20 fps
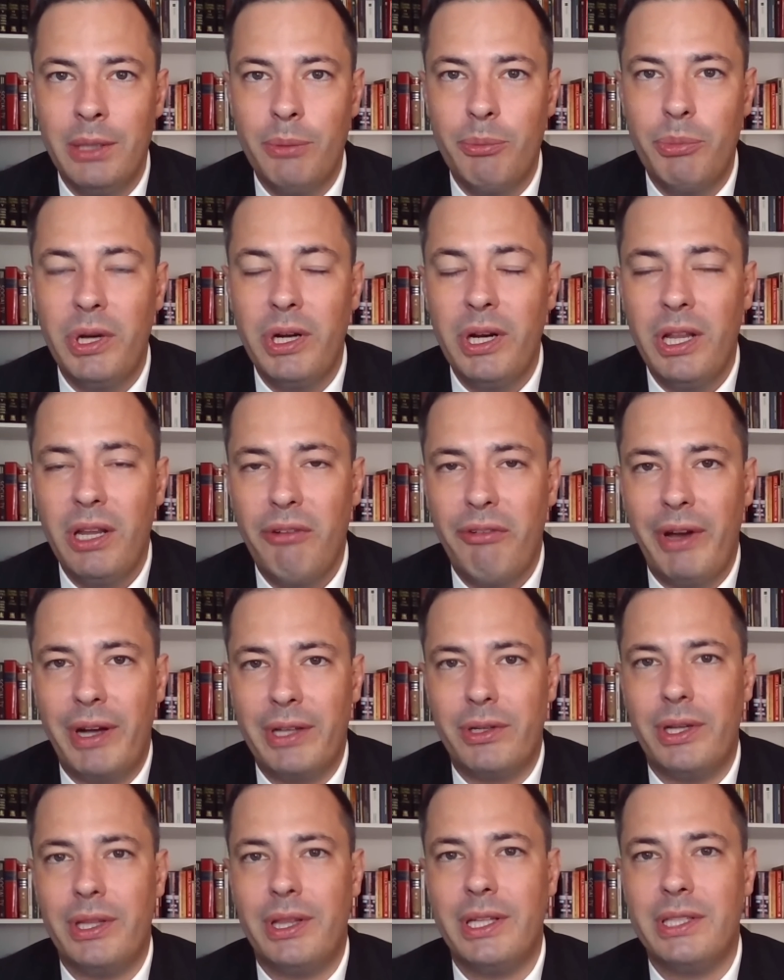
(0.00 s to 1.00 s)
But another
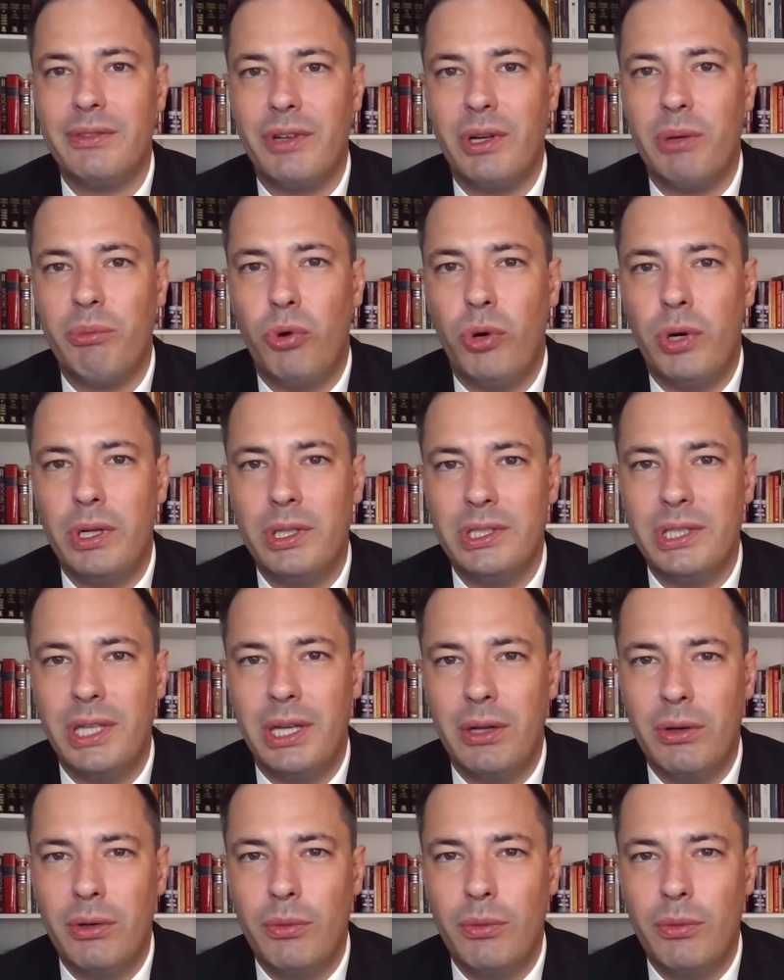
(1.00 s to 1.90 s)
factor I think is very important is that